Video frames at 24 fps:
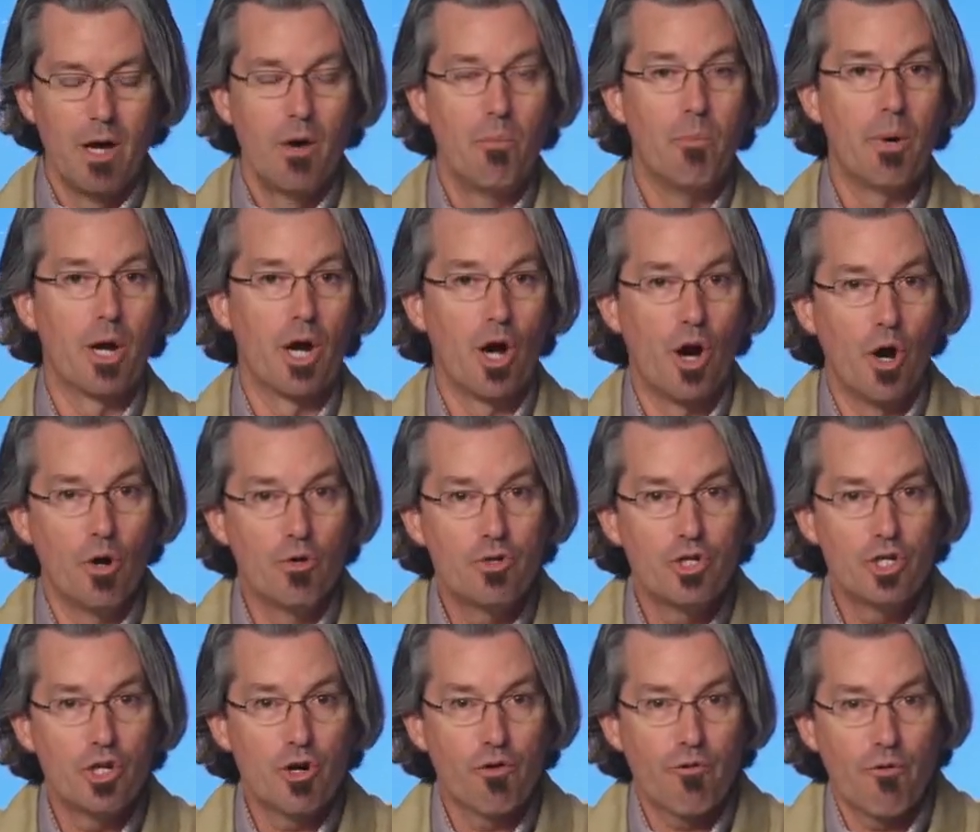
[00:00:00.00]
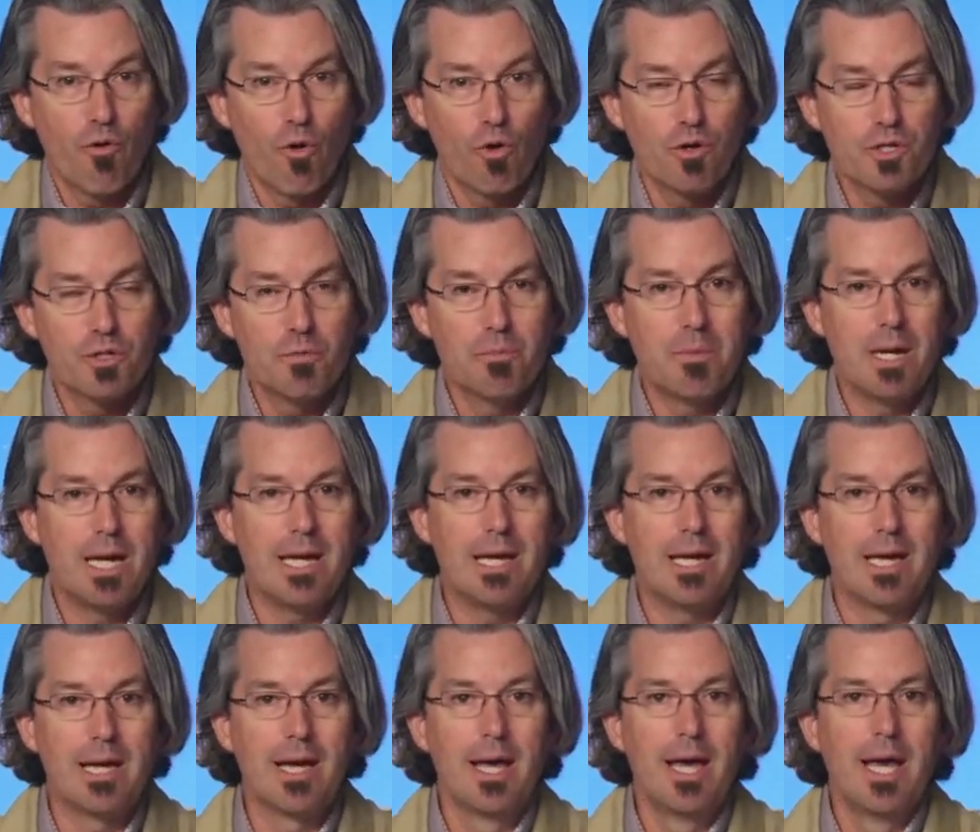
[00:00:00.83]
But host your first
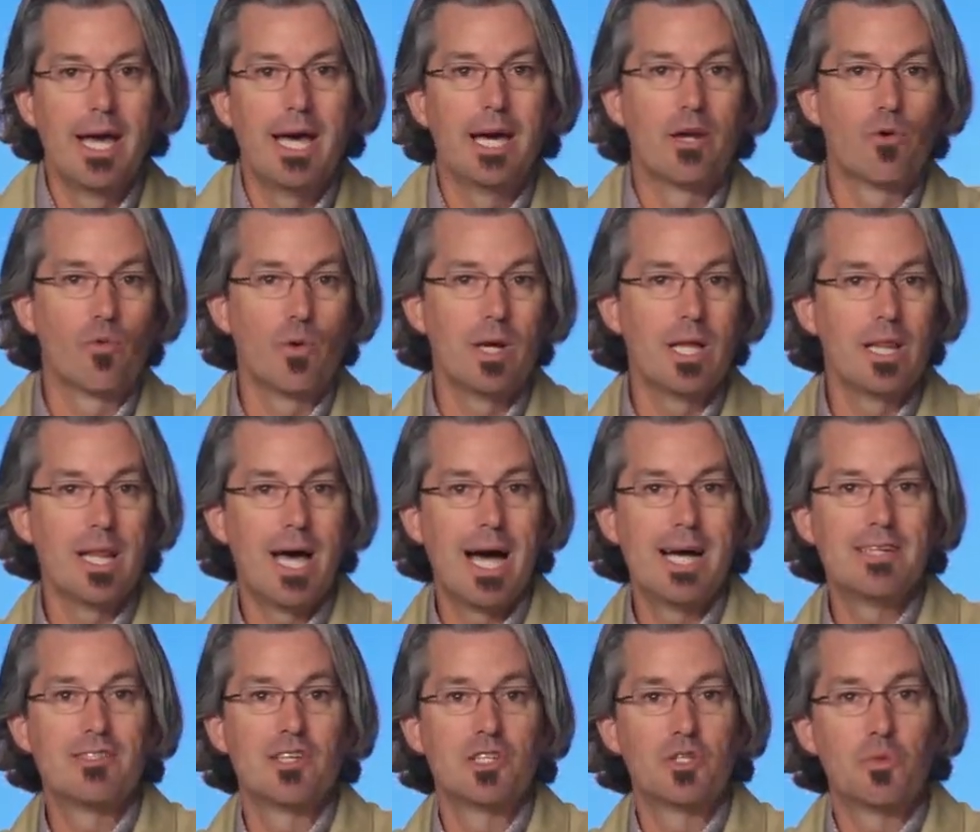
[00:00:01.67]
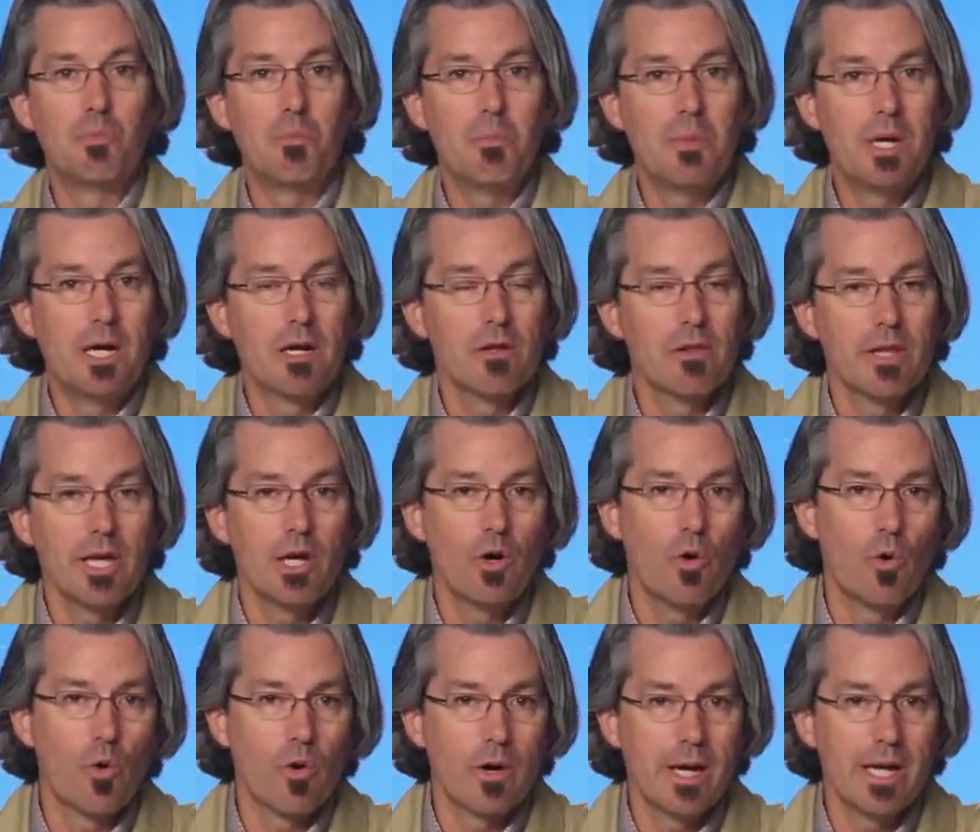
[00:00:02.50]
meeting and realize it's
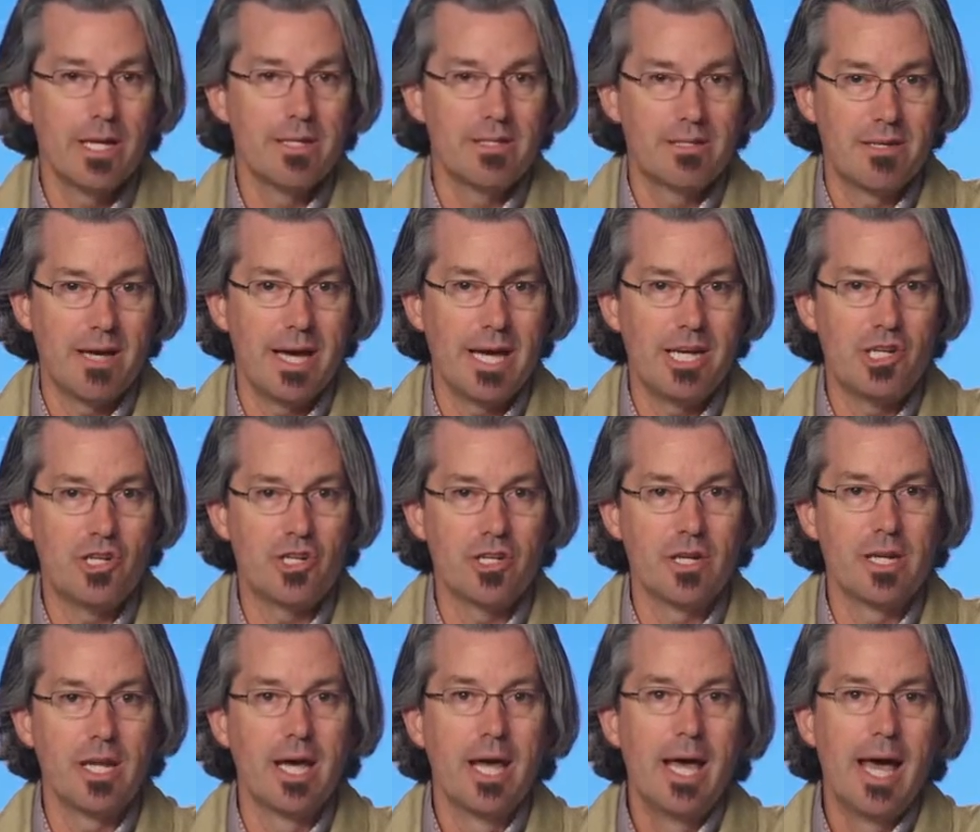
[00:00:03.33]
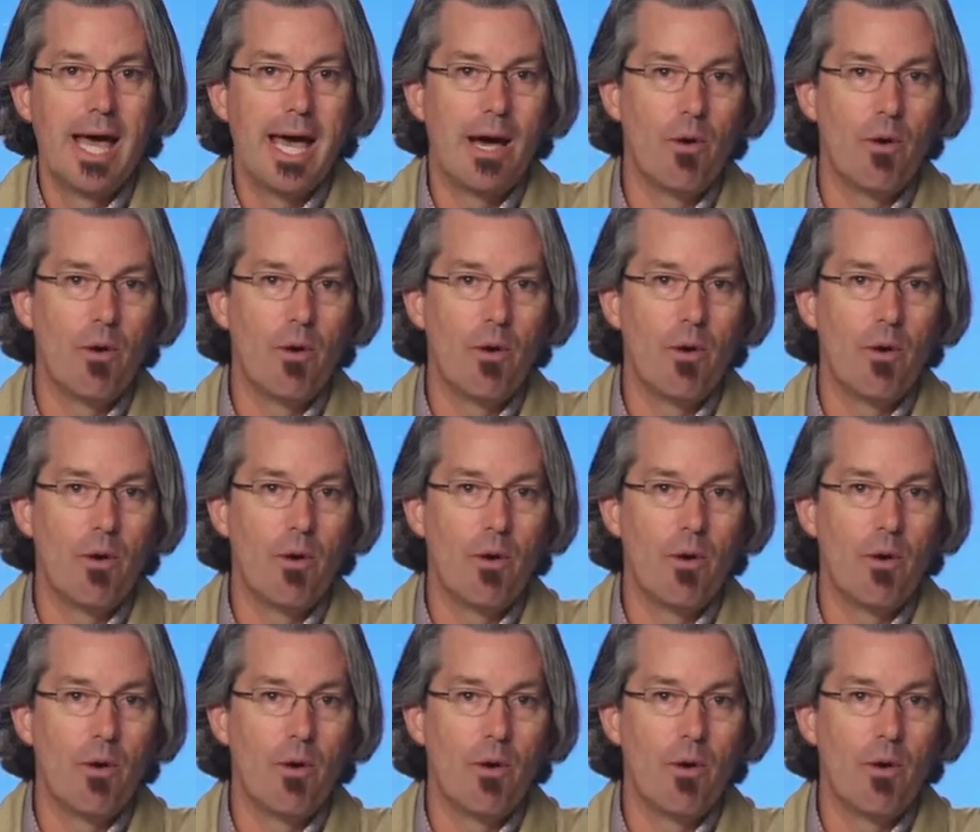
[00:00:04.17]
merely orientation,